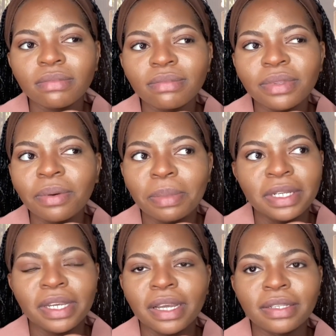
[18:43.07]

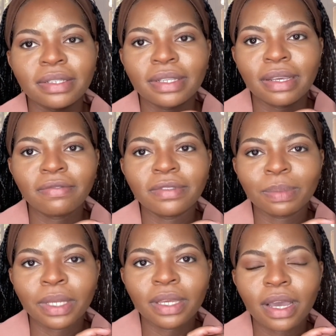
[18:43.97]
nobody has saved
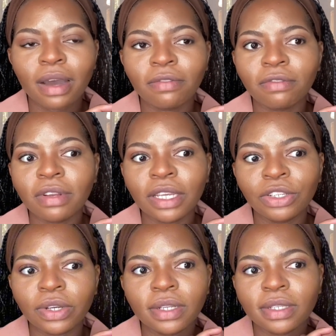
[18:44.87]
me. I've
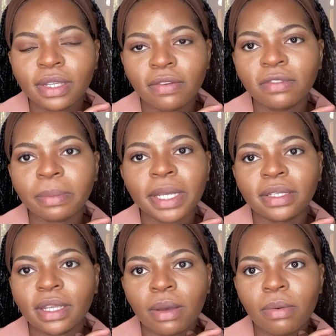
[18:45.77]
literally saved
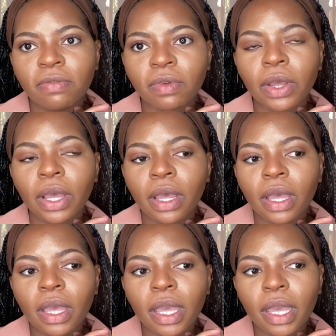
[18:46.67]
myself.
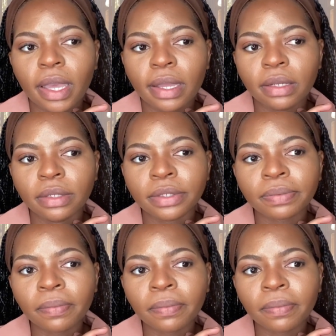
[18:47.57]
And